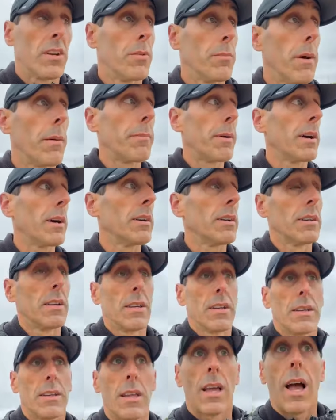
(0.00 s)
remember,
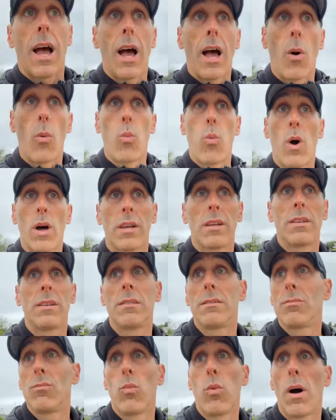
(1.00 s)

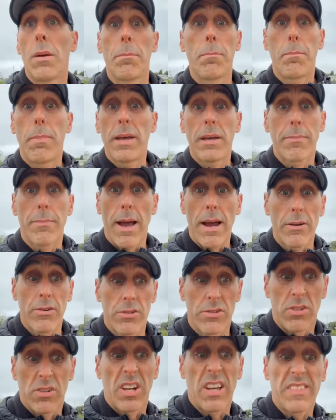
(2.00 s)
one big
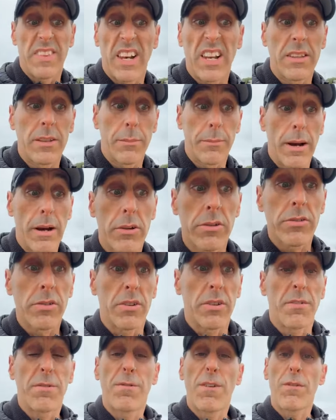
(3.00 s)
marathon, like the London
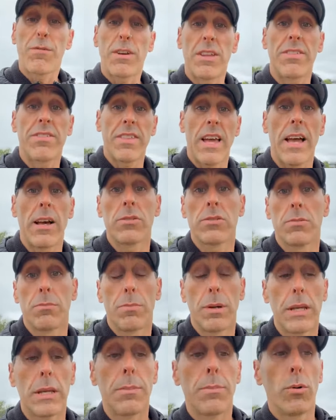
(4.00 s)
Marathon,
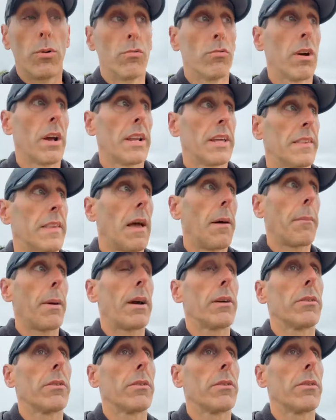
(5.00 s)
50,000 people running that